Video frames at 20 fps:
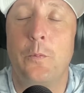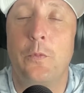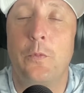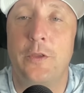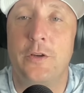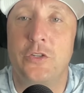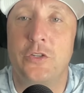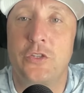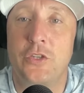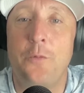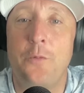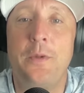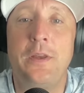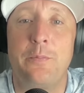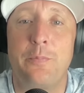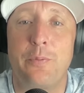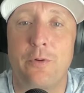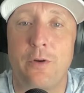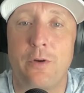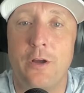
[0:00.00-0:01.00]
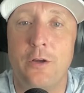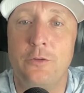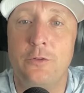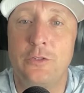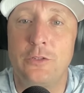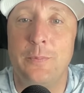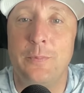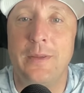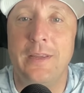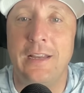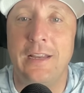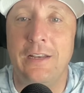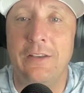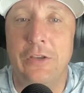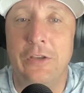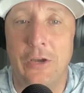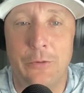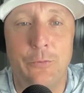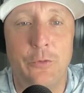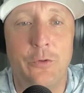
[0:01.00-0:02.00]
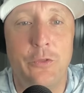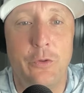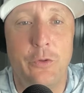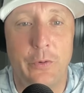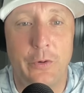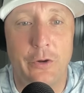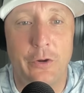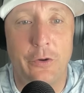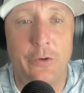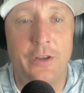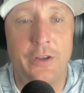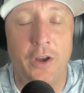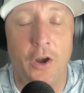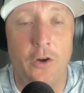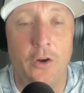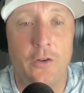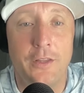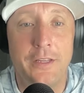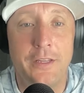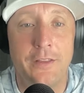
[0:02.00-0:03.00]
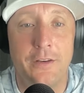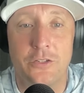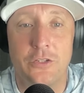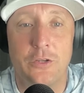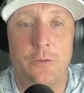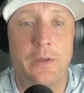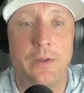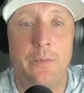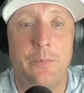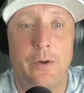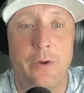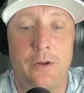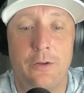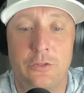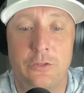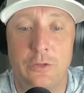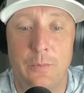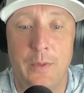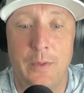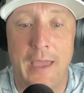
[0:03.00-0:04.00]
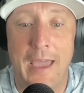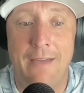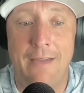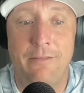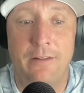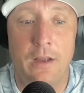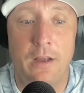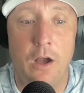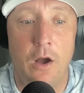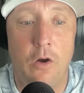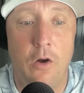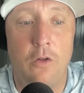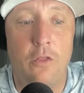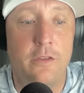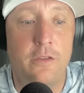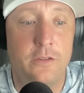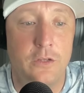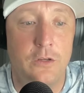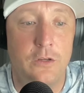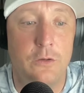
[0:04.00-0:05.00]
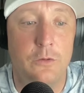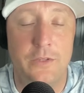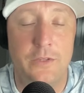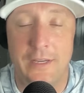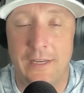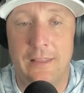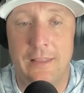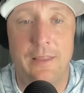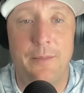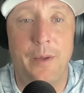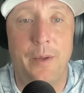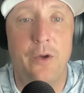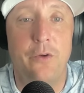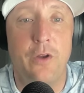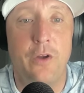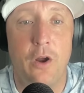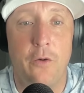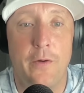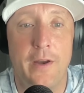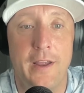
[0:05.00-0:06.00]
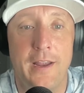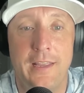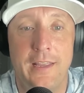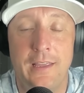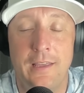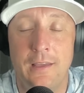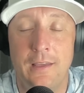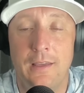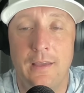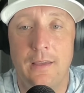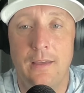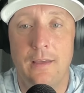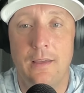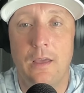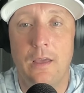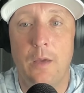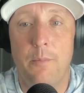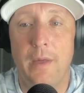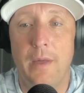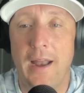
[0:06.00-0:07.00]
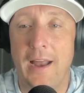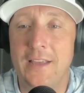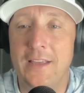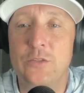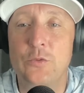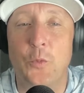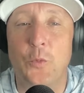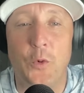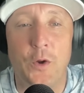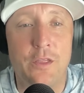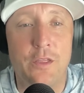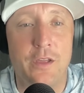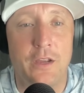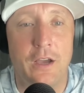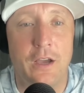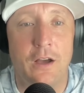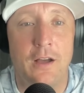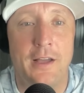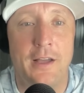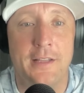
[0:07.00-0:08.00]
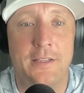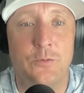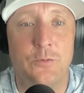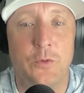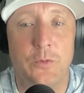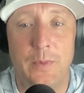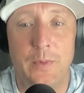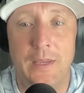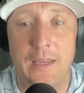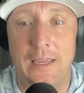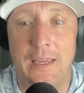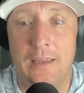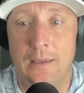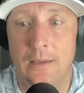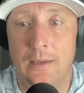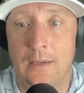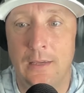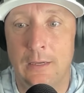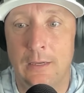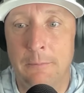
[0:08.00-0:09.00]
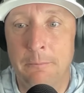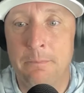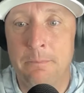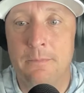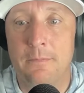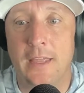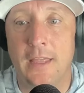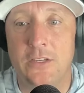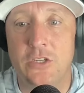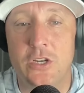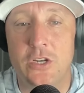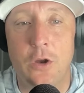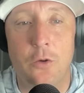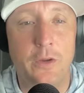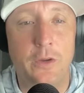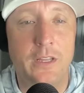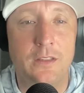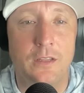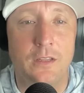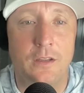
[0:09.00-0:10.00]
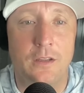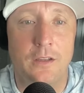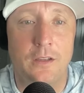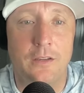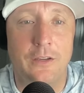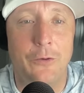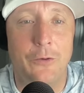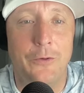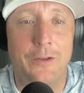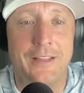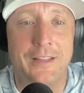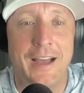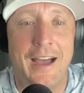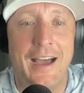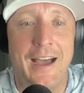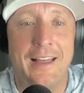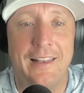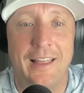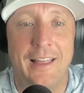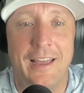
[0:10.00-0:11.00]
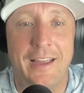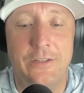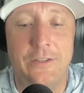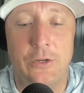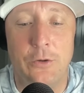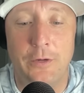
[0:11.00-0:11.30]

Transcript: There's so many pros to being done with your recruiting early. There's so many pros to having all of those dudes in the boat already. But I guess one of the cons would be that you don't get the highlight.